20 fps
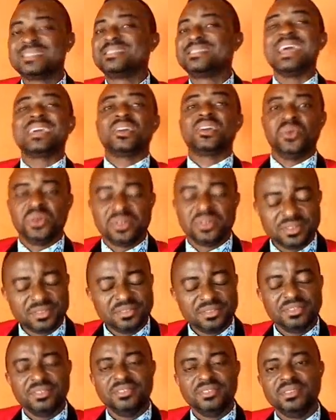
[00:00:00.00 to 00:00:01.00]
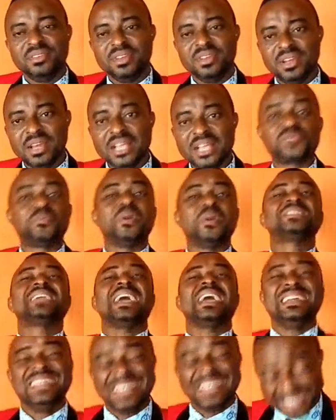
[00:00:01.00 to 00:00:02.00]
circle,
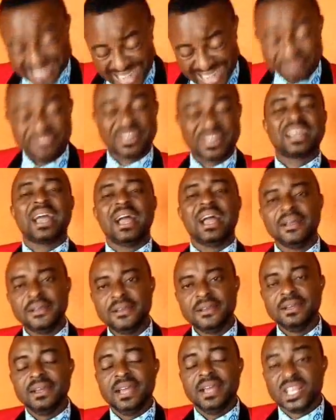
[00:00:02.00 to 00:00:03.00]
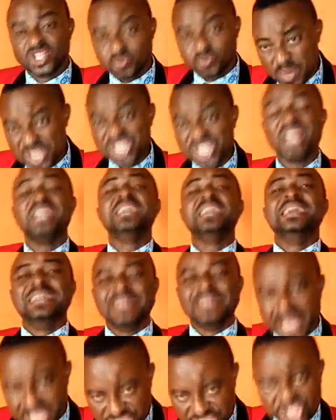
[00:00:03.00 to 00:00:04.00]
especially in Africa,
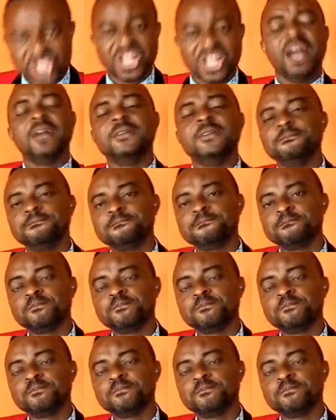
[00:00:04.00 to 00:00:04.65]
especially in Nigeria.